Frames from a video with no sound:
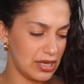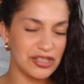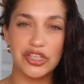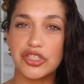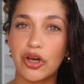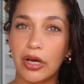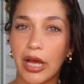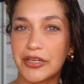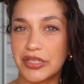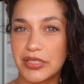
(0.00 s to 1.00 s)
It's just not,
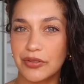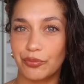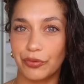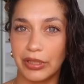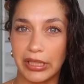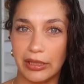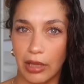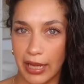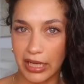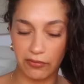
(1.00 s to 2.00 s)
I just really
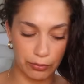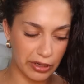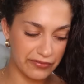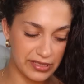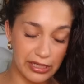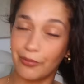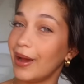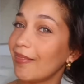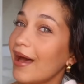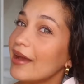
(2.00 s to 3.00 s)
like having privacy in
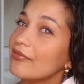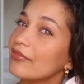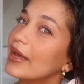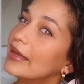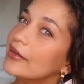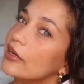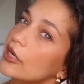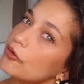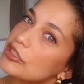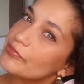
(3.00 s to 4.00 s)
my life and
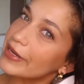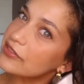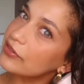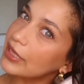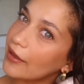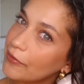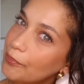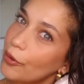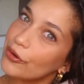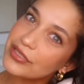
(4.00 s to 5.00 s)
respect for the other
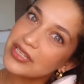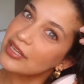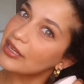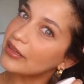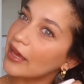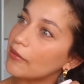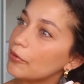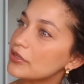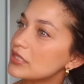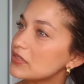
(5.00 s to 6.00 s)
person and the other
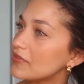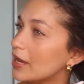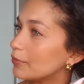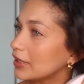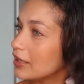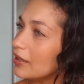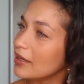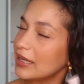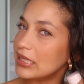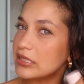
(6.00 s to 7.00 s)
person's family
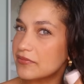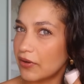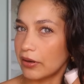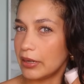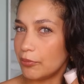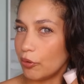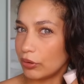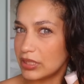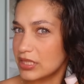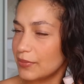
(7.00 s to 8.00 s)
is very
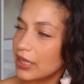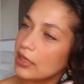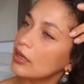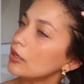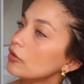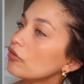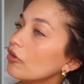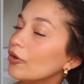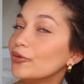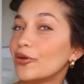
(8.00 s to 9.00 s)
important to me.
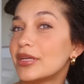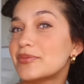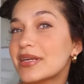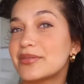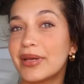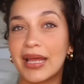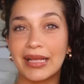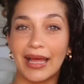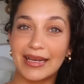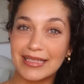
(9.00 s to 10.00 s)
So don't expect to be
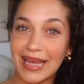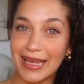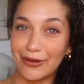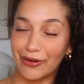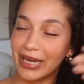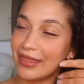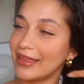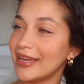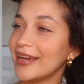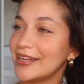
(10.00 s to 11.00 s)
getting like tea or
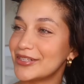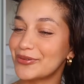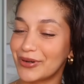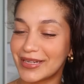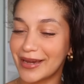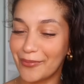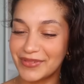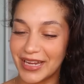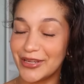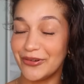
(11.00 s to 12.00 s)
anything. I just wanted to
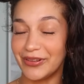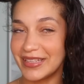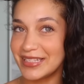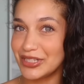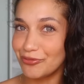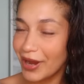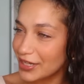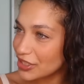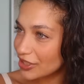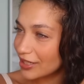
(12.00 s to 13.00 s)
update you on the
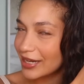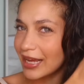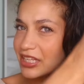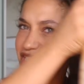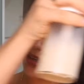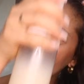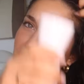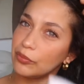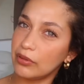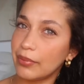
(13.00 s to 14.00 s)
situation and I can share a
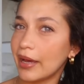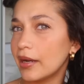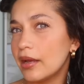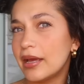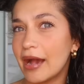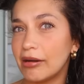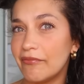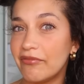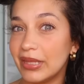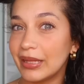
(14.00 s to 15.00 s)
little bit about how
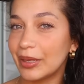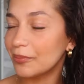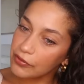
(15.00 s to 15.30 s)
I'm feeling.